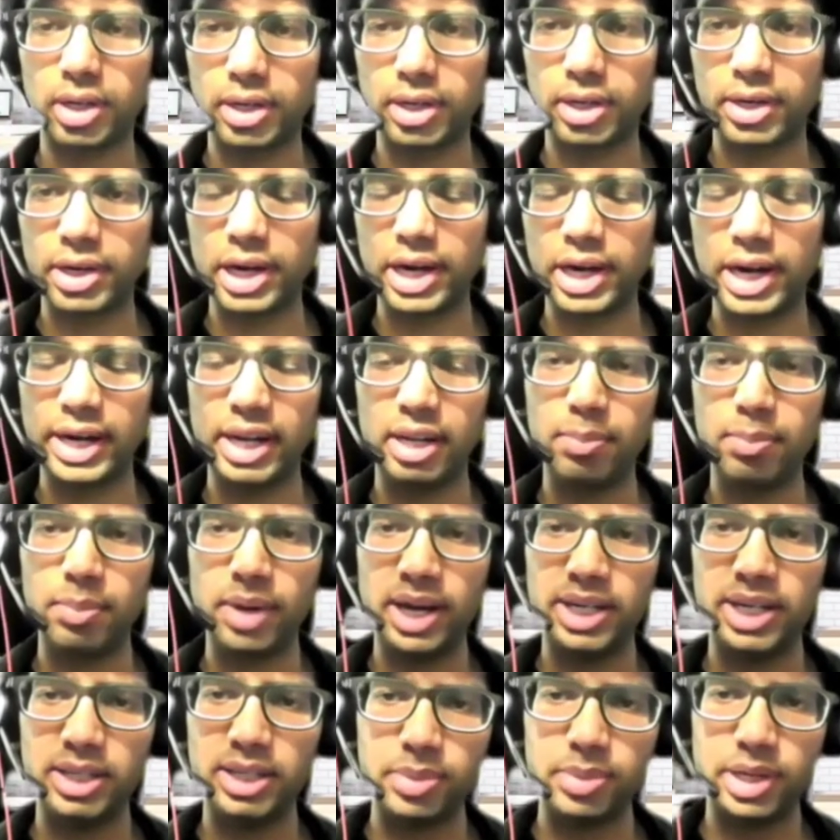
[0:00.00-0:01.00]
relating
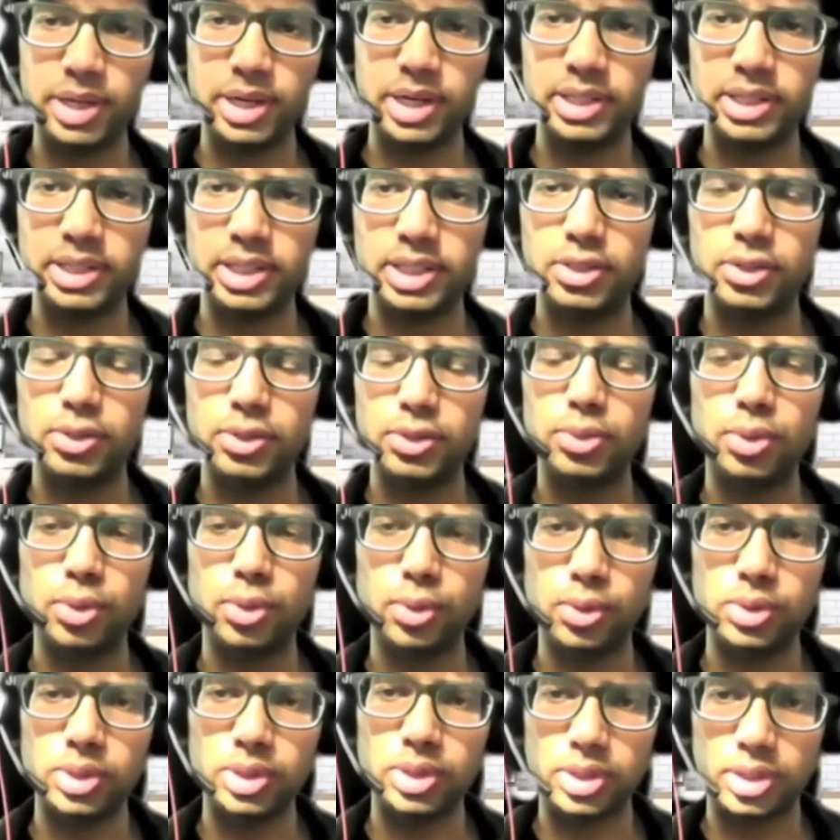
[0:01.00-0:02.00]
my experiences to
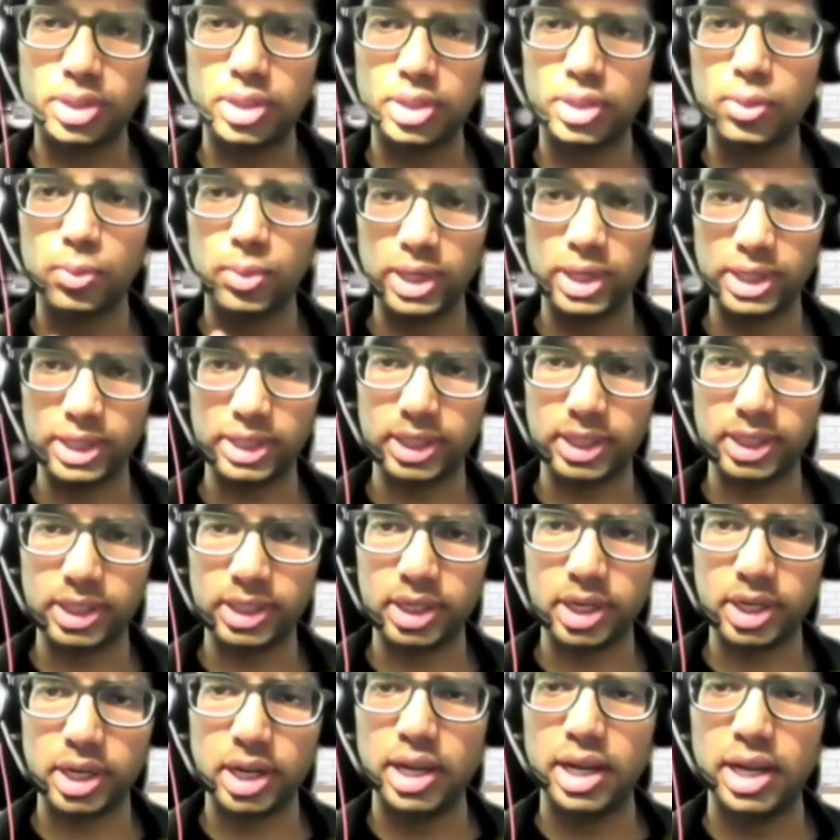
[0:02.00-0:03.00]
those
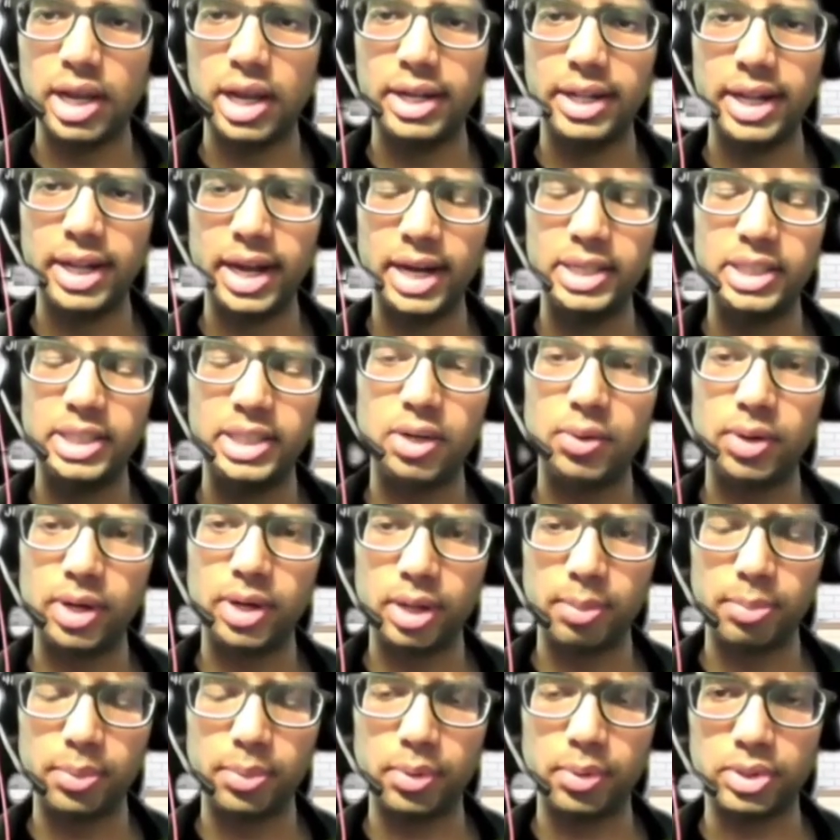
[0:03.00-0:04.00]
questions, and that's how I
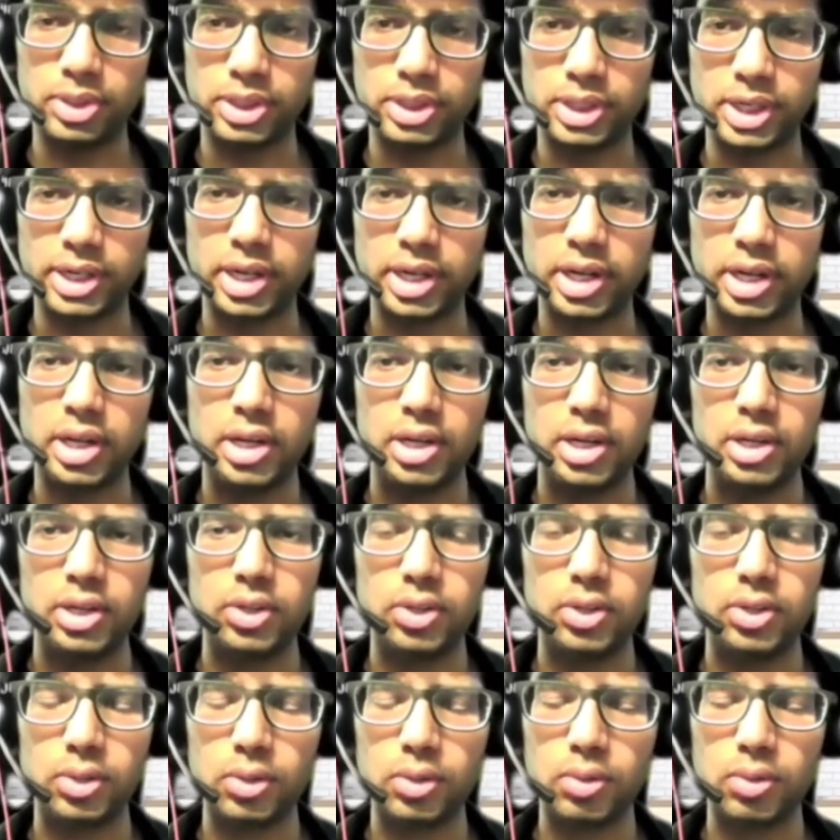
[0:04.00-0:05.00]
approached it.
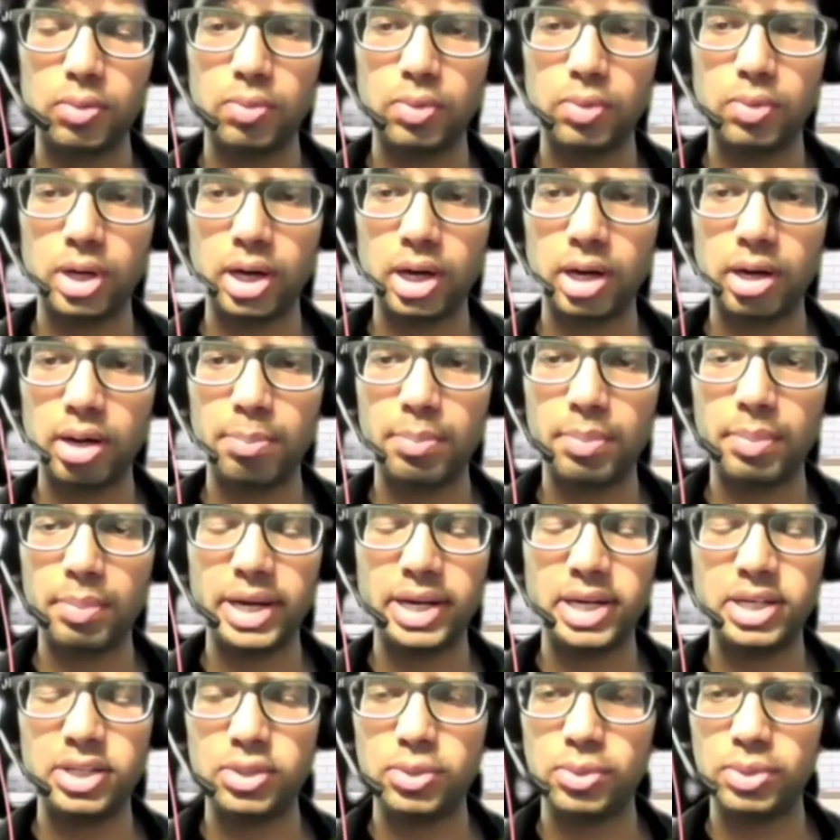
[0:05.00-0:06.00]
So
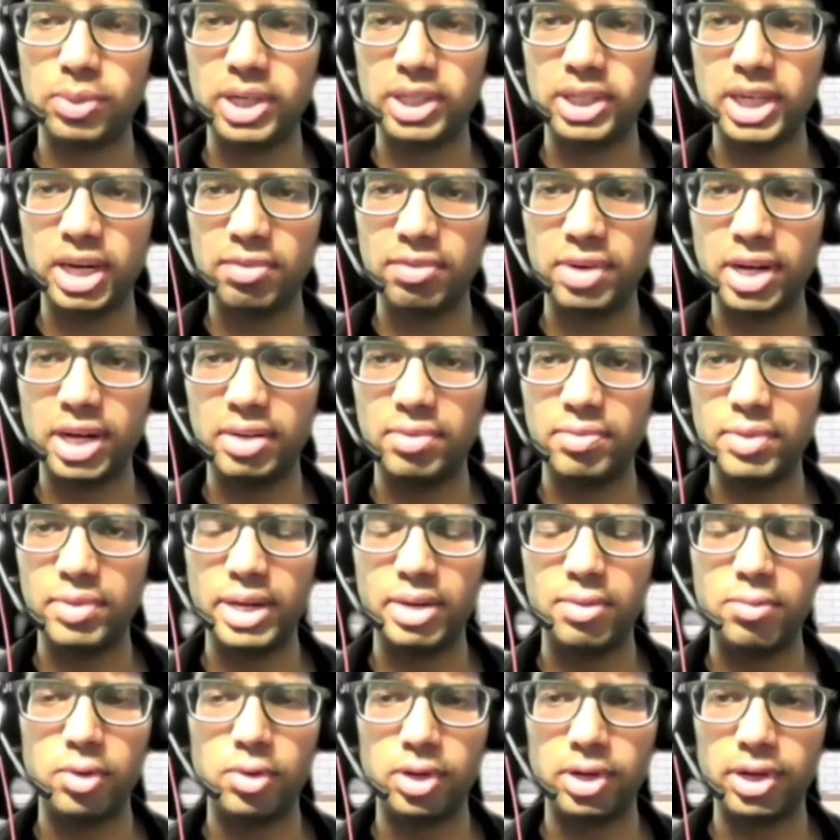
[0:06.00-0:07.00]
many students have done
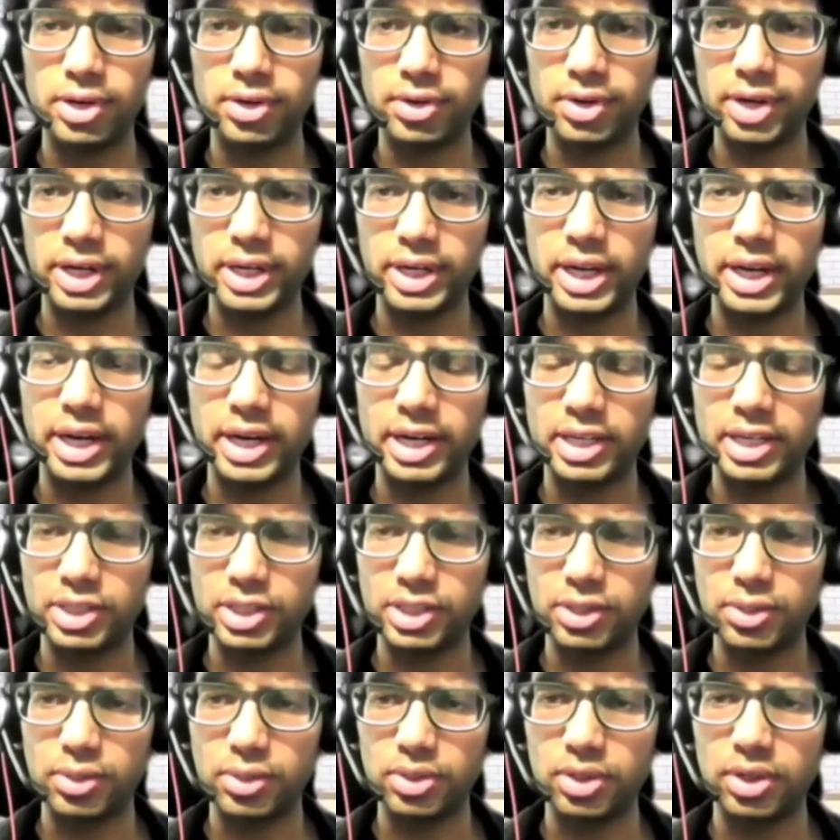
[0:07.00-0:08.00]
many volunteering in
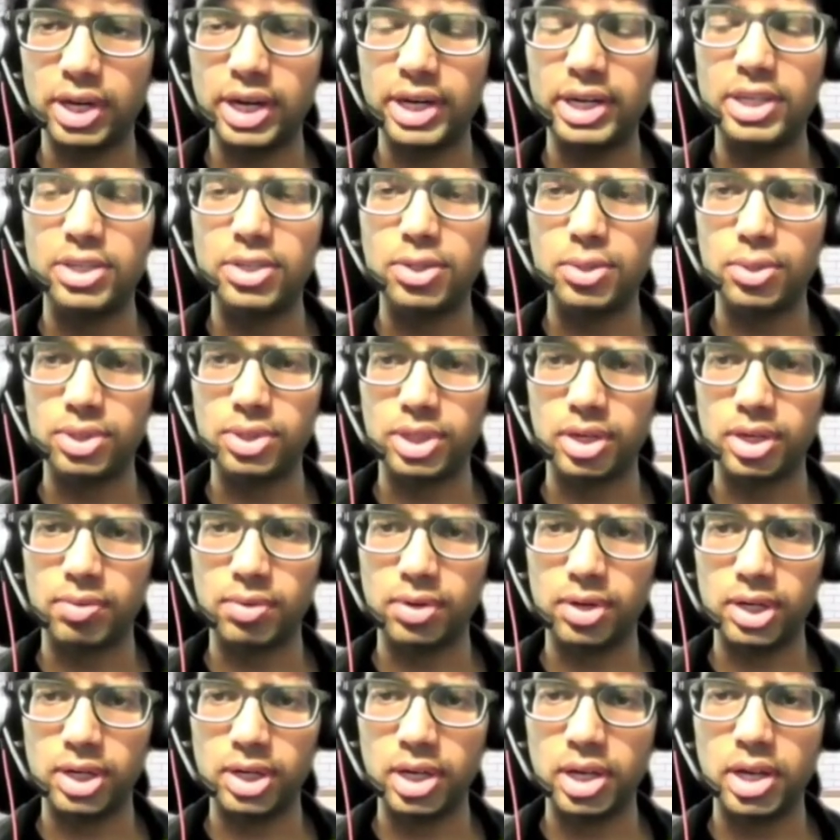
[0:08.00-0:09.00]
NGOs or any social
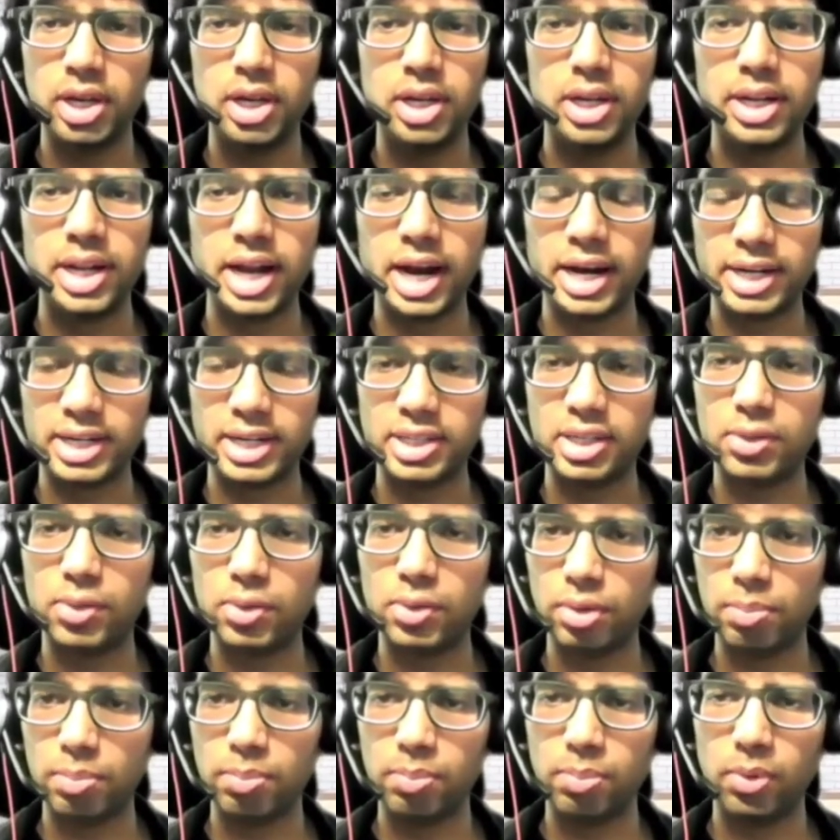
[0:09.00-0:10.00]
work. That is a
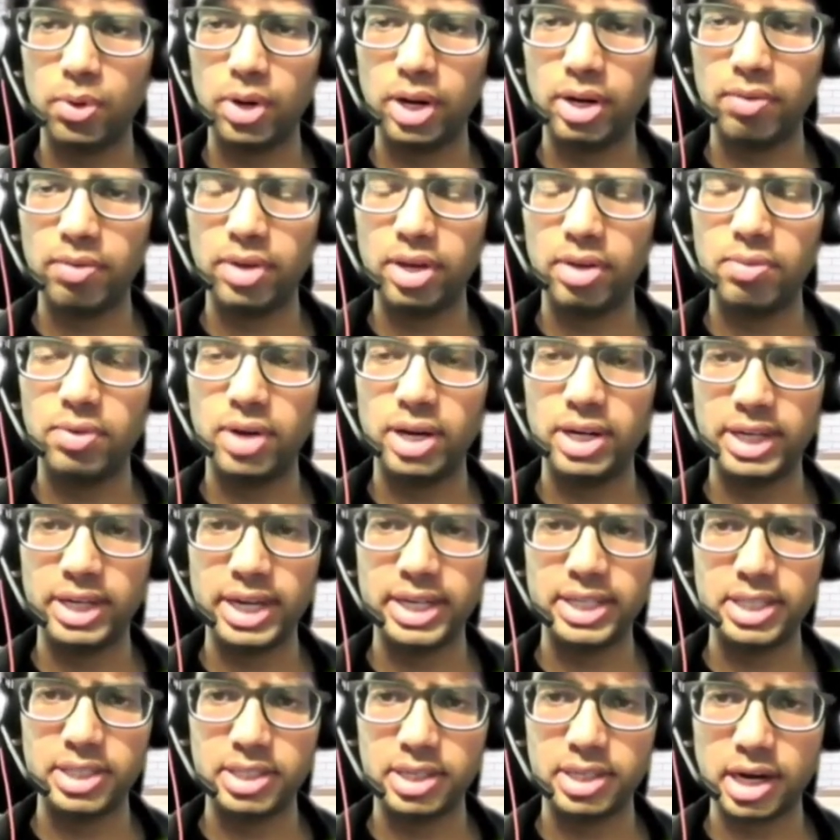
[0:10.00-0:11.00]
good point where one
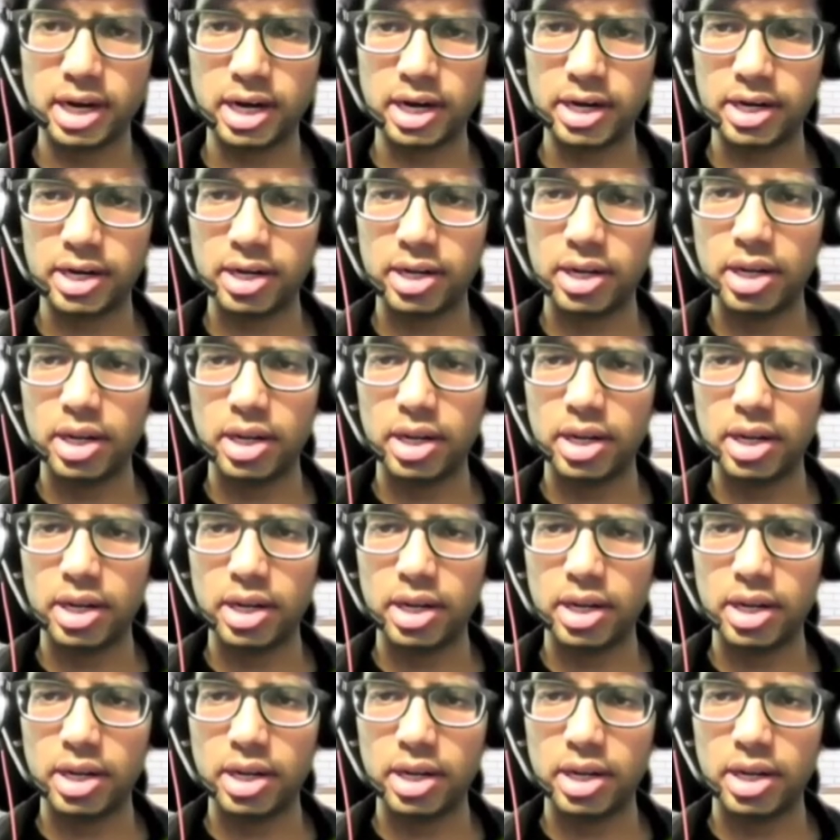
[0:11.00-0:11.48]
can start.